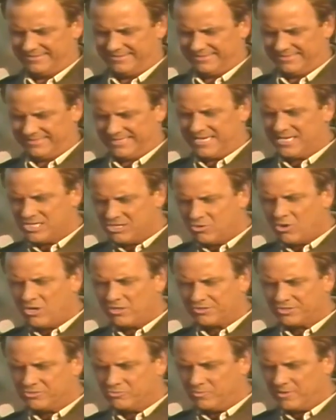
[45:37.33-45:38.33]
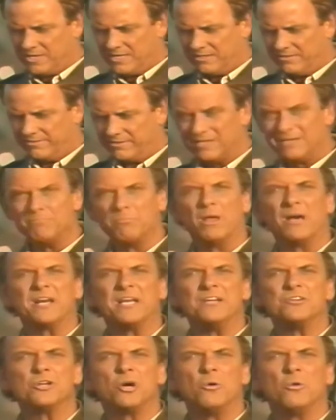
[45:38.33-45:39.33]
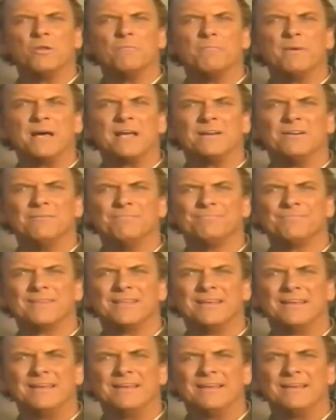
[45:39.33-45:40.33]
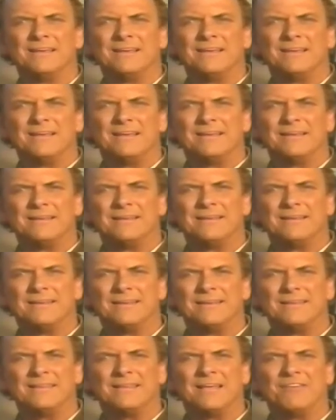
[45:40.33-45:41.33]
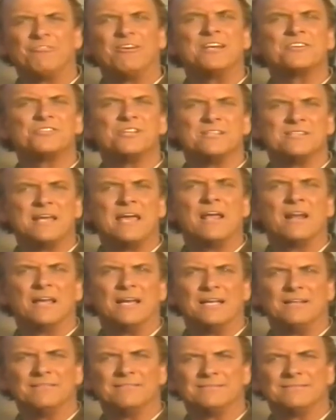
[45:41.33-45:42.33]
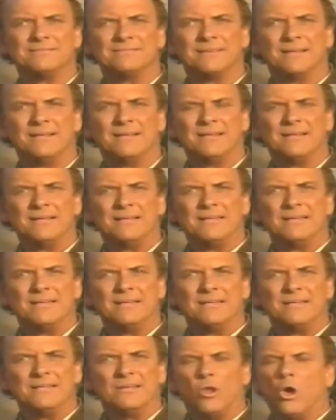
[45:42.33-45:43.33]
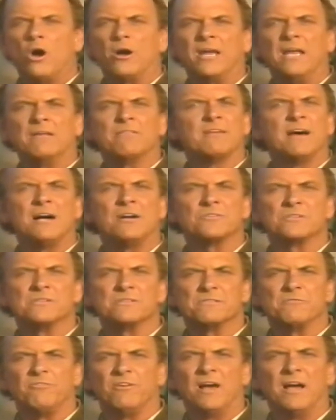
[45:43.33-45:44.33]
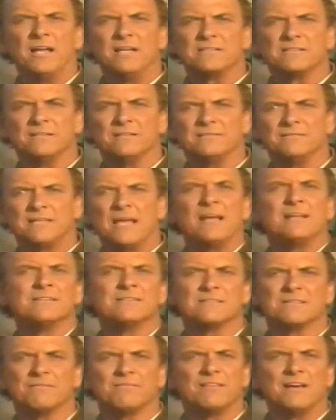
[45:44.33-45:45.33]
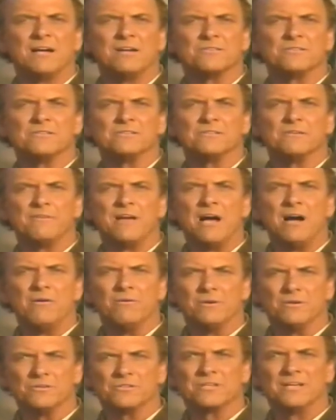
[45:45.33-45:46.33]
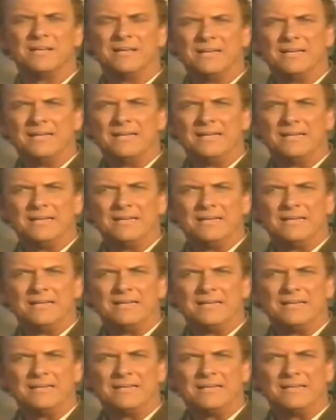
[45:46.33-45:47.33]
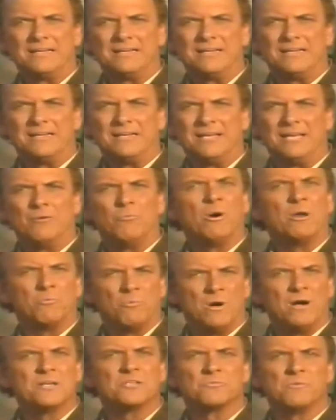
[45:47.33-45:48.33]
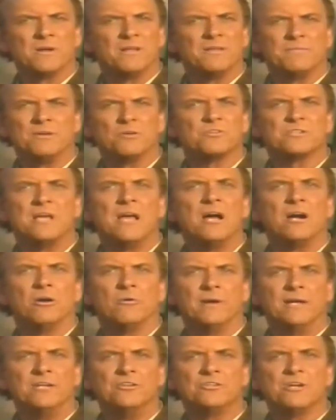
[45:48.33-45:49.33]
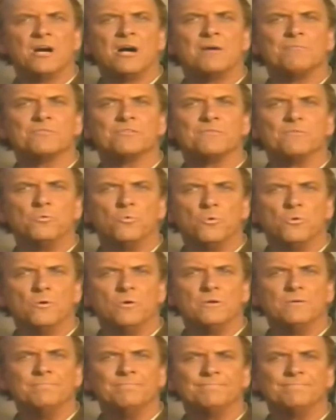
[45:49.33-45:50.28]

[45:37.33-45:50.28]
They knew all too well the bloody toll of battle. They faced it daily, logging thousands of flights and tens of thousands of hours in what was one of the most harrowing jobs of the war.